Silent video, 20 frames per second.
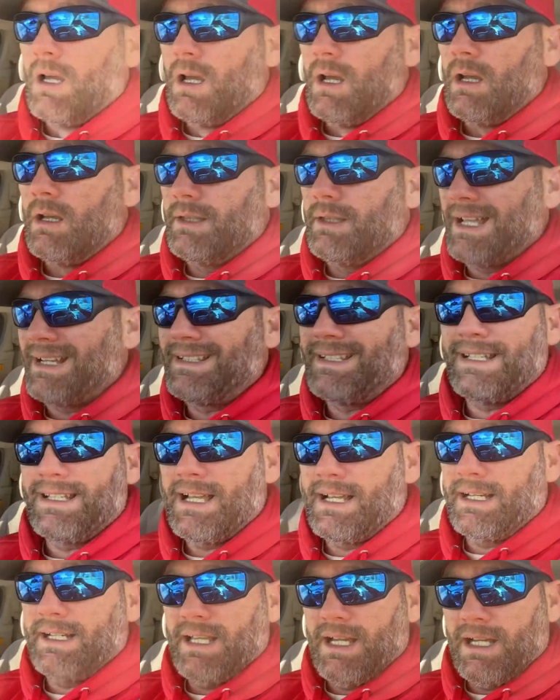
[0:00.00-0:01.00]

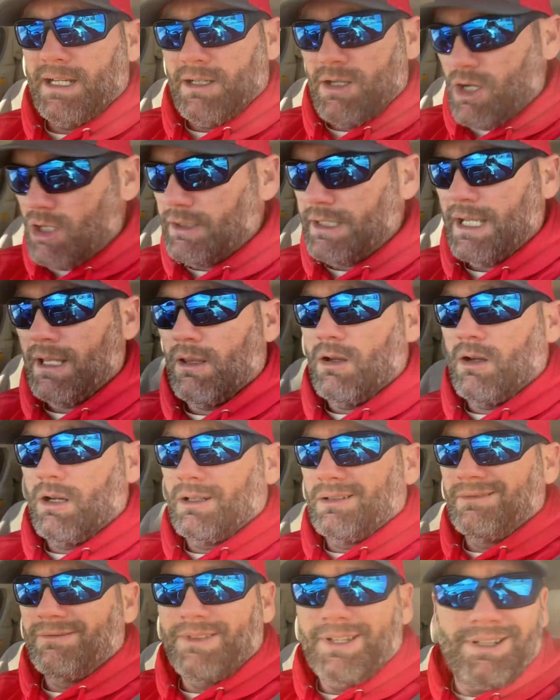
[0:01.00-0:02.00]
$19.99 all day
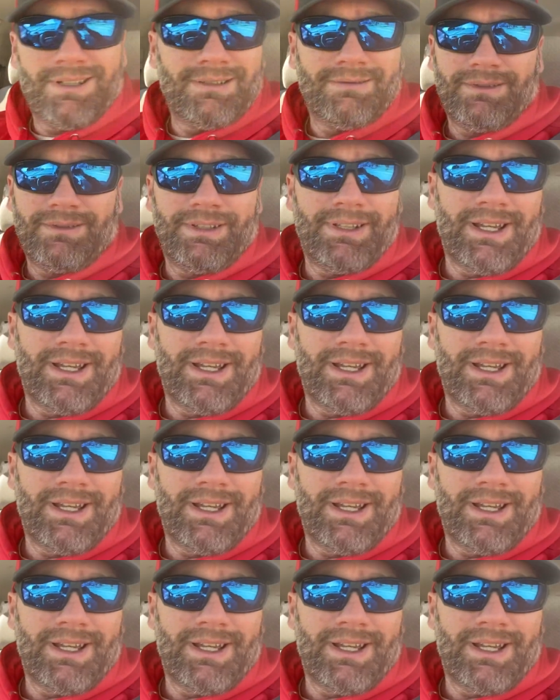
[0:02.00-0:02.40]
long. They're